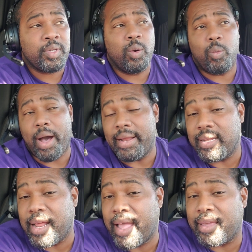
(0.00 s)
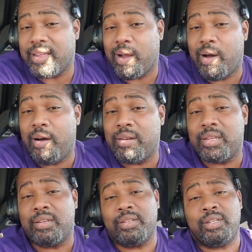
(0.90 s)
Why did I get an
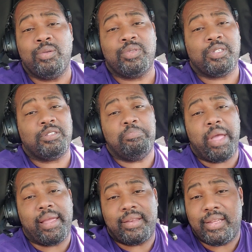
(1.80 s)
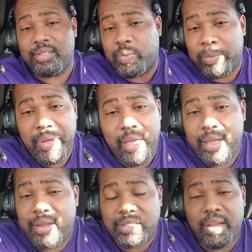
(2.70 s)
all-inclusive maintenance,
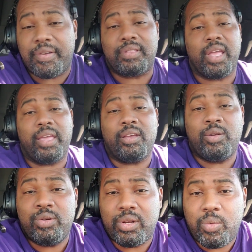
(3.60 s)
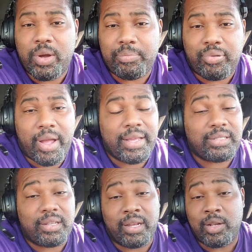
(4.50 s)
repairs, everything, including the one
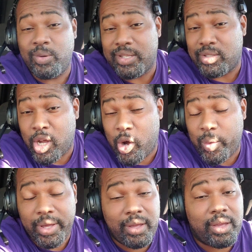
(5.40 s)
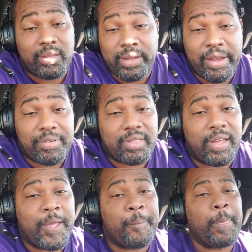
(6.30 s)
price, including towing and
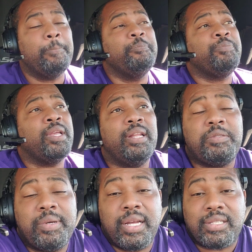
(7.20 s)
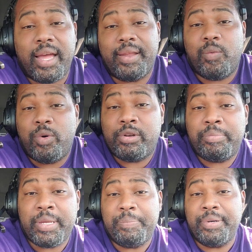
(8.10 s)
everything? That's because I didn't want to
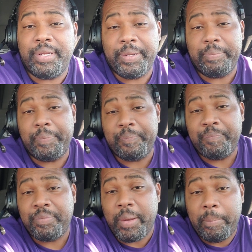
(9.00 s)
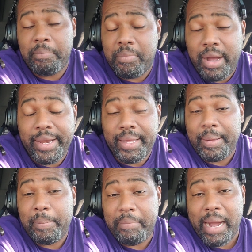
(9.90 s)
be putting
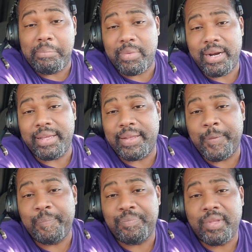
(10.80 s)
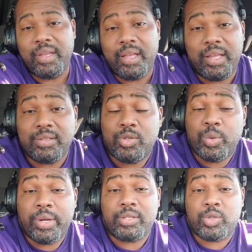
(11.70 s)
my money
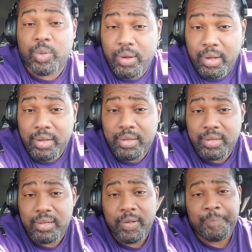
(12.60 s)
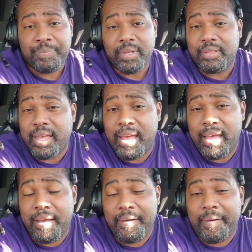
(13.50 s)
into a truck
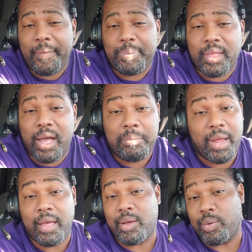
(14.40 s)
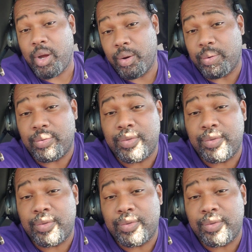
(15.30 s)
that I'm not going to own.